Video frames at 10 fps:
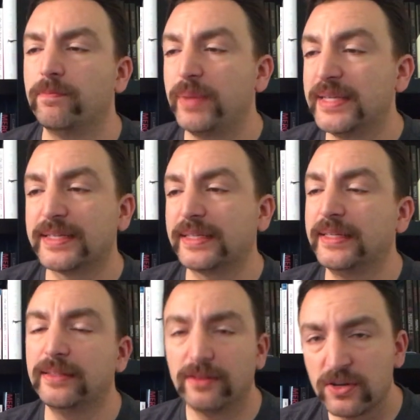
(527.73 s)

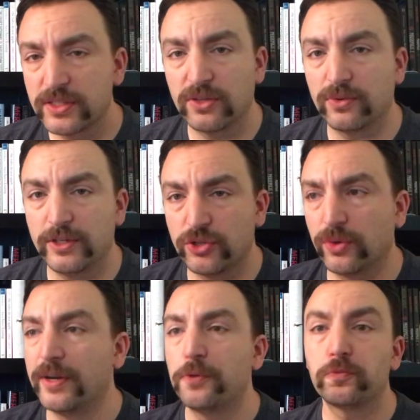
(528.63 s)
Basically, long story
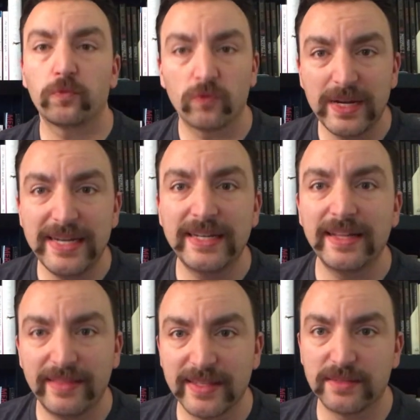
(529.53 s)
short, read
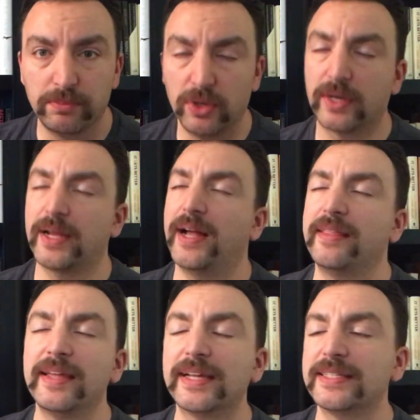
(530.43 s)
this book. I
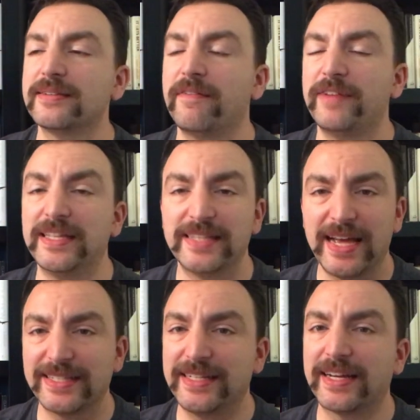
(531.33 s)
think it's
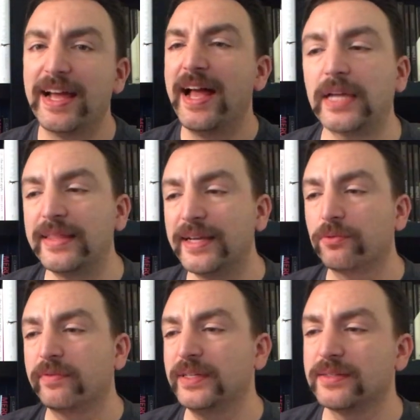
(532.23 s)
fantastic. I think it
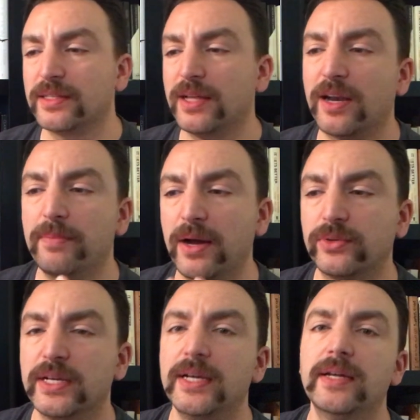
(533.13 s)
reveals a lot about